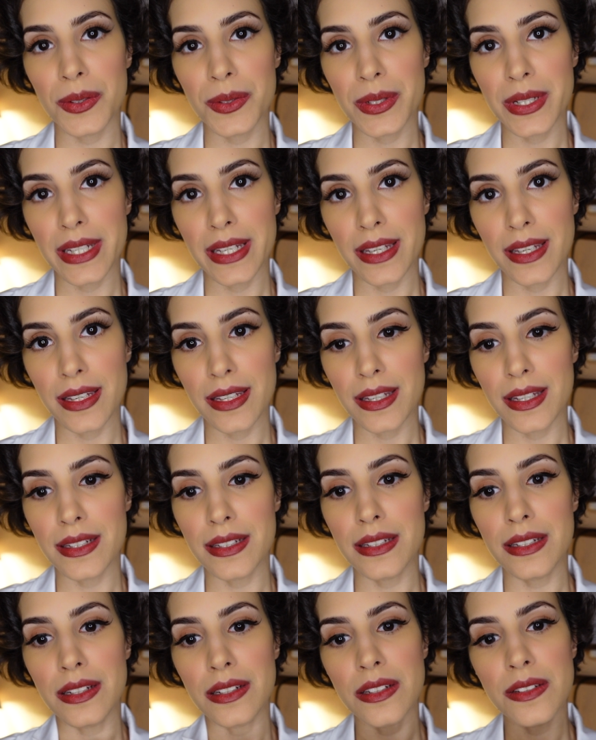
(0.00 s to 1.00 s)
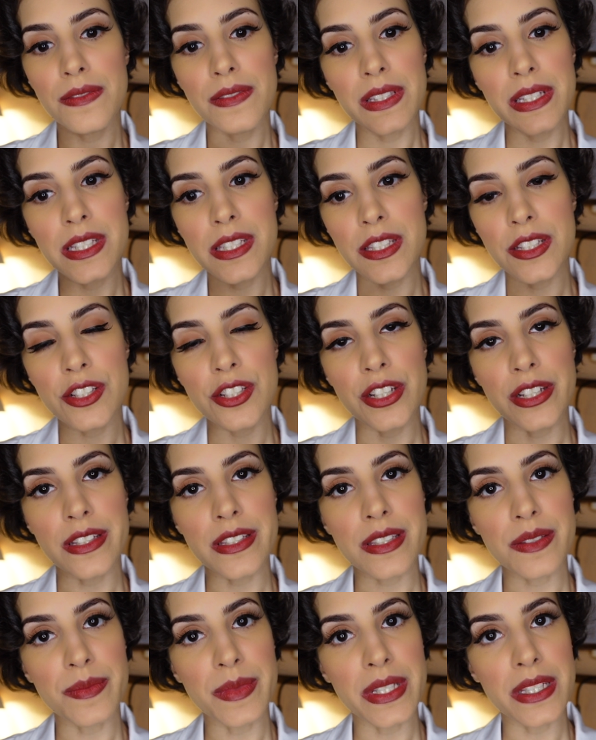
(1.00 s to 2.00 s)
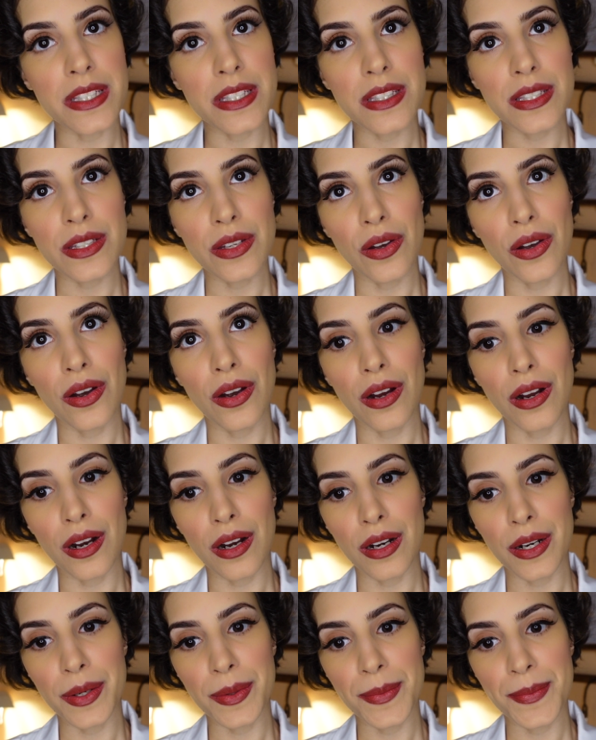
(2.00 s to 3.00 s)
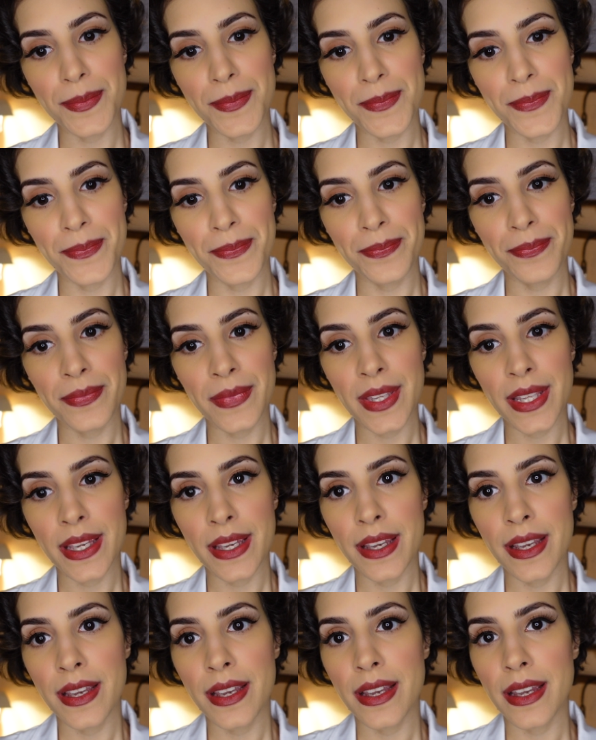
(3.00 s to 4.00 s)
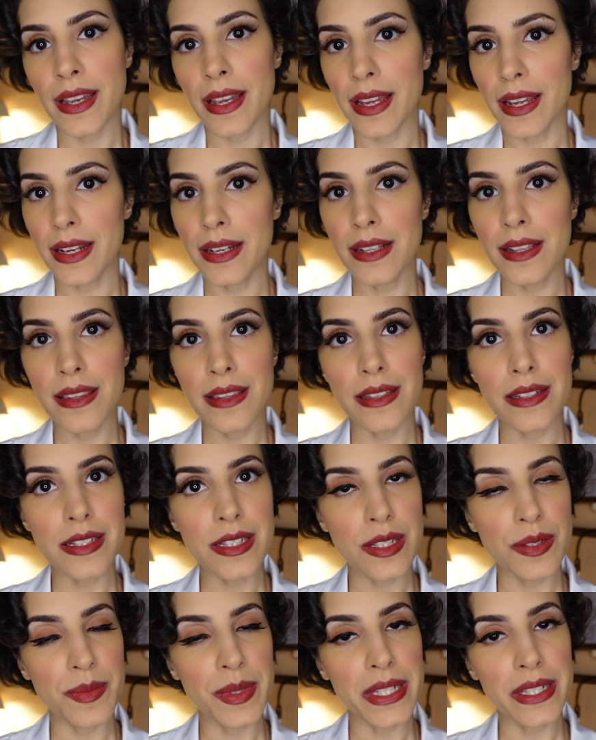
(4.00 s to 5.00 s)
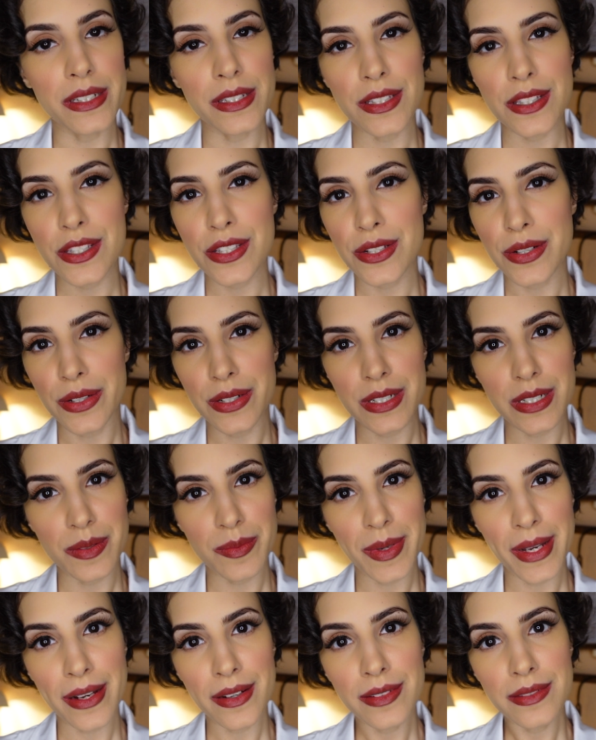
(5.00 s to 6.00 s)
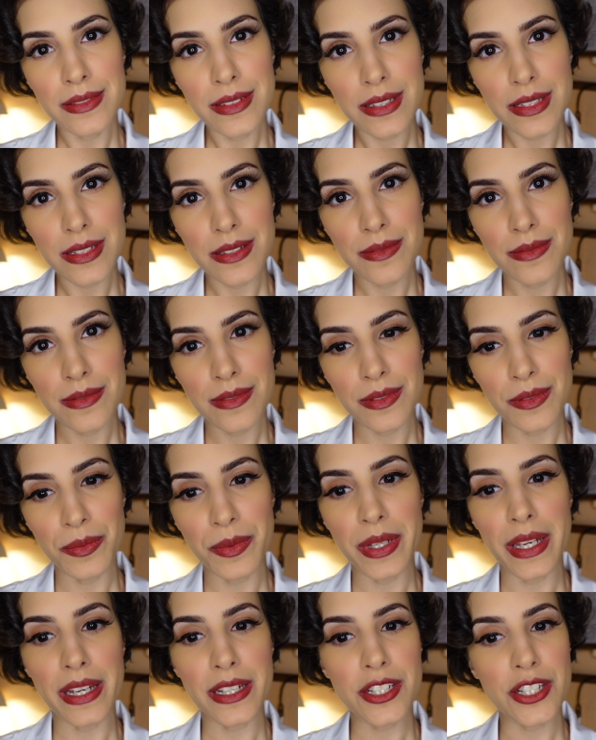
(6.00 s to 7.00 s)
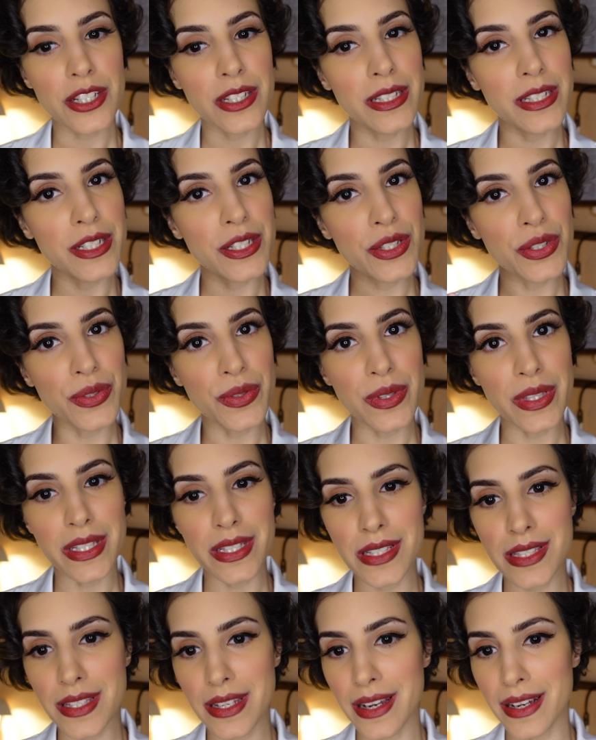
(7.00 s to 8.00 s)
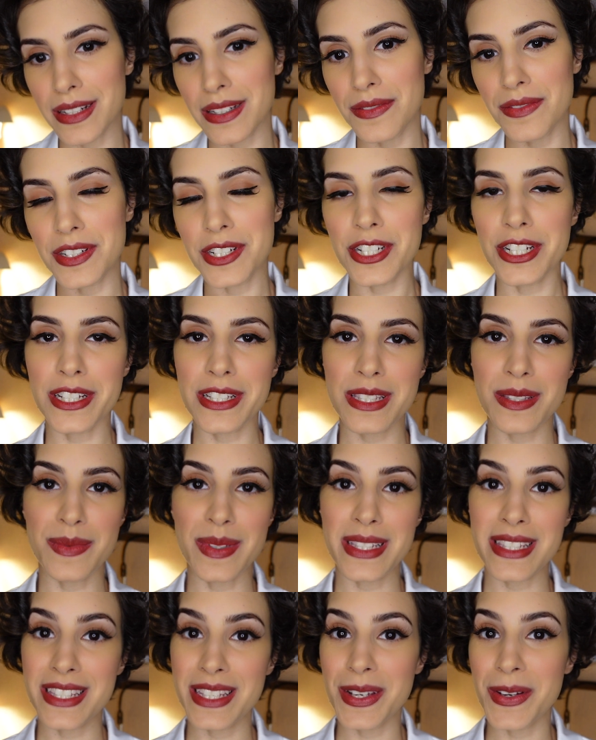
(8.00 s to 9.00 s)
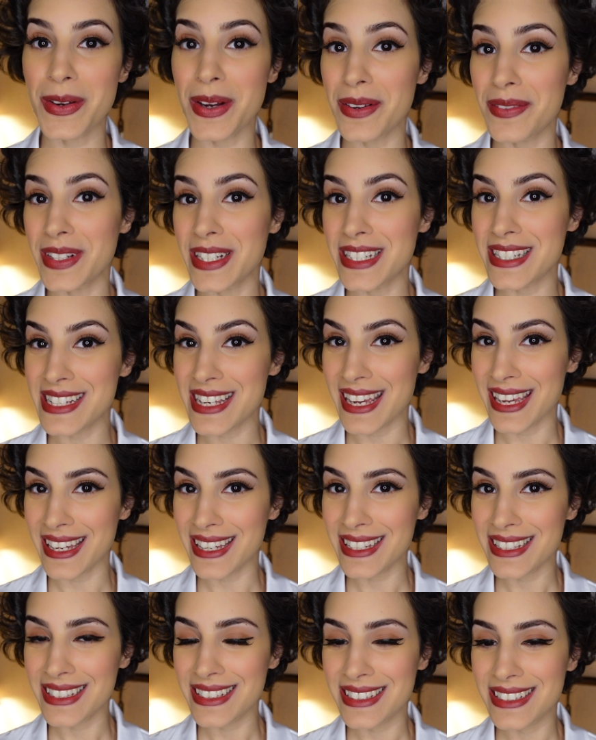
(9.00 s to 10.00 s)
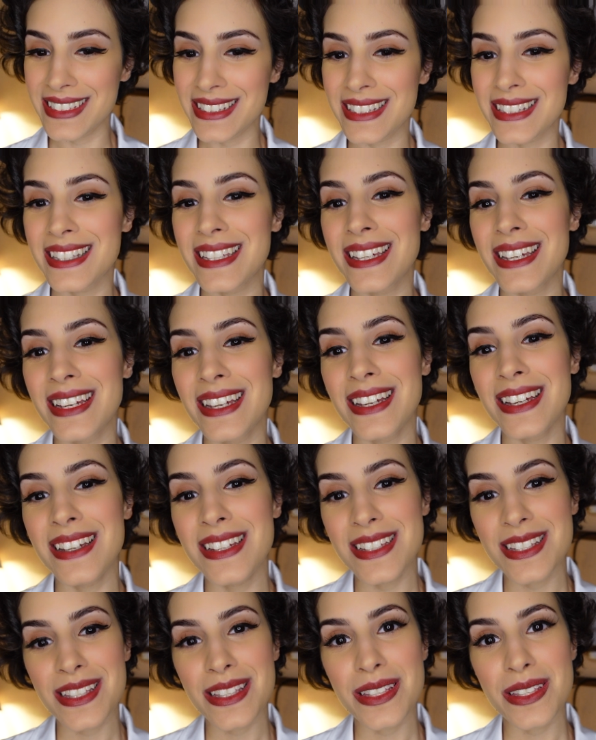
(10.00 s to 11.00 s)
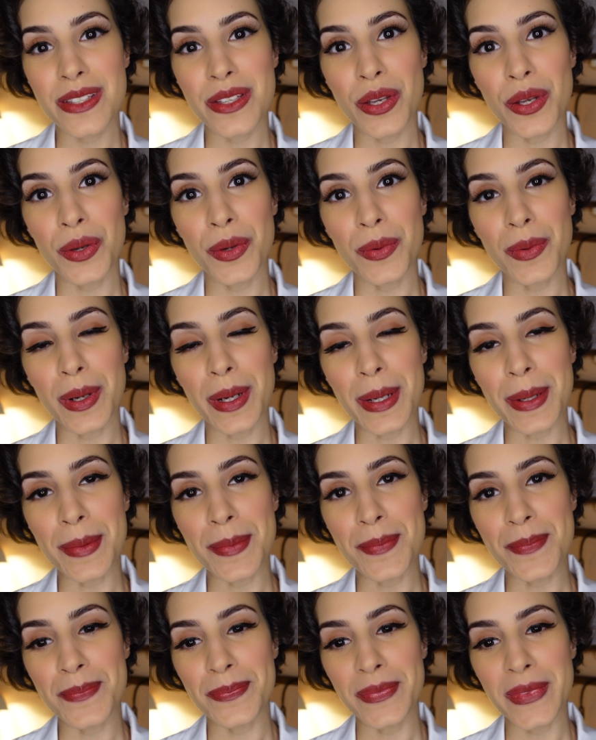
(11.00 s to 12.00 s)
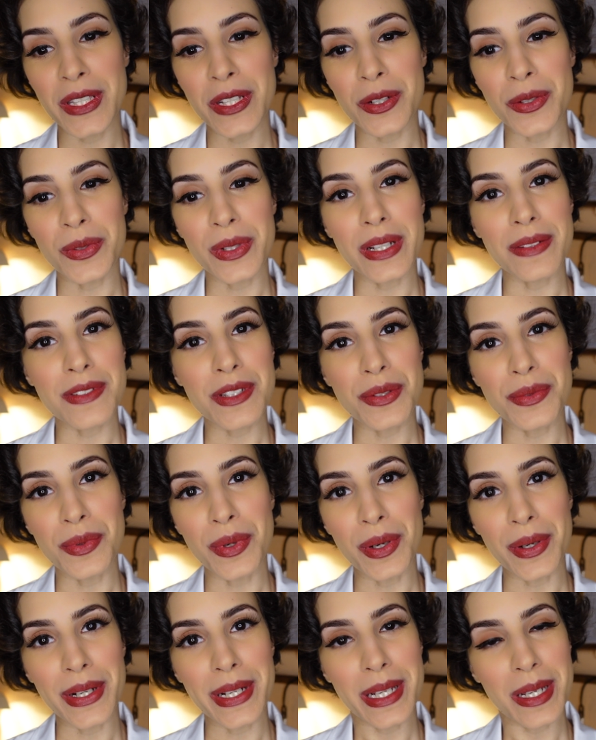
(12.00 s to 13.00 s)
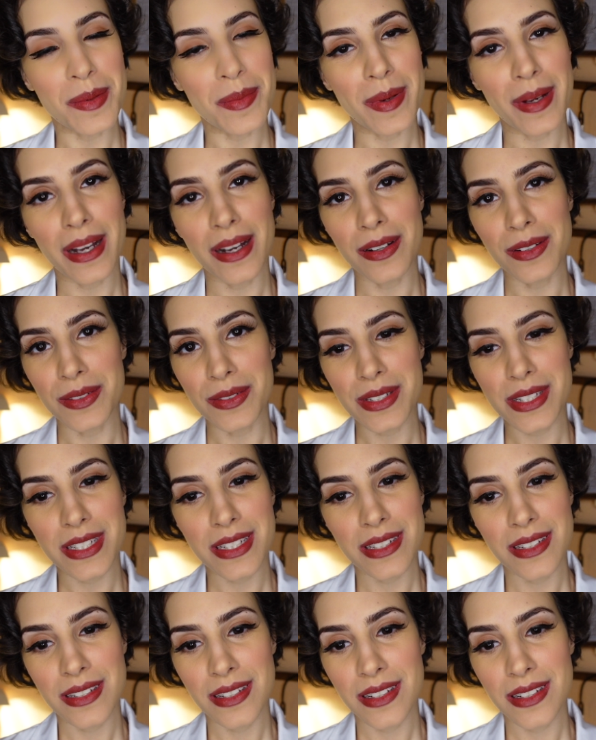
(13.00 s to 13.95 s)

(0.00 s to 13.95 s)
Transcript: Okay, and none of these adjustments are anything to be concerned about. We actually do these kind of adjustments here every day. So you don't have to worry about